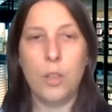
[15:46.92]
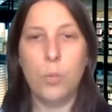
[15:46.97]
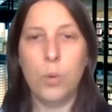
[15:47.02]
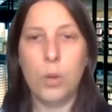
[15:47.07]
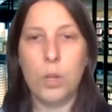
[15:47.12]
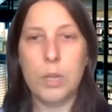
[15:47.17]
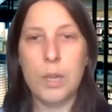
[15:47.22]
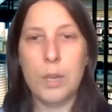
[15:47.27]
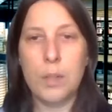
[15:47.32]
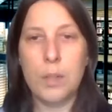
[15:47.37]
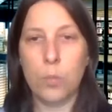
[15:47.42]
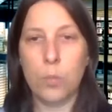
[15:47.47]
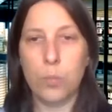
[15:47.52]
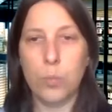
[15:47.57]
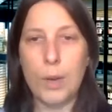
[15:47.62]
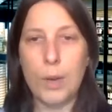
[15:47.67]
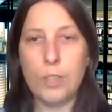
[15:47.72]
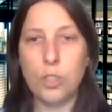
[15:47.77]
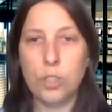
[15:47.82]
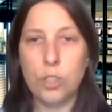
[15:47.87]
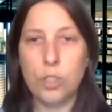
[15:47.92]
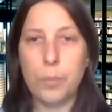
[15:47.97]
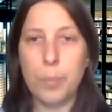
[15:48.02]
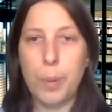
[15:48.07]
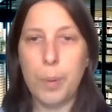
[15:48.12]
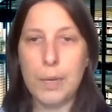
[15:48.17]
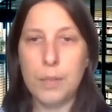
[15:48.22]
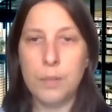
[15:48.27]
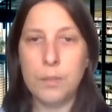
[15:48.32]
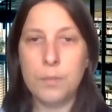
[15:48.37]
You will click the register
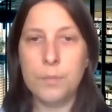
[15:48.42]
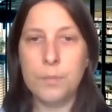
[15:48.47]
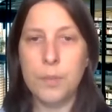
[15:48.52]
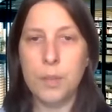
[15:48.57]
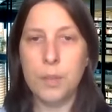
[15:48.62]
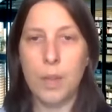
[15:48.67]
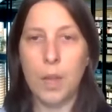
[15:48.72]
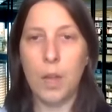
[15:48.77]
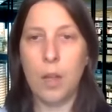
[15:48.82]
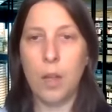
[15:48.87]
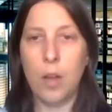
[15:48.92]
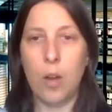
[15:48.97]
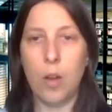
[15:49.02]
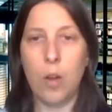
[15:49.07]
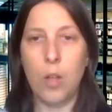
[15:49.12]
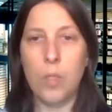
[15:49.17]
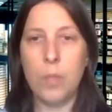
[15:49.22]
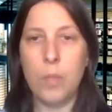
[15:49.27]
button on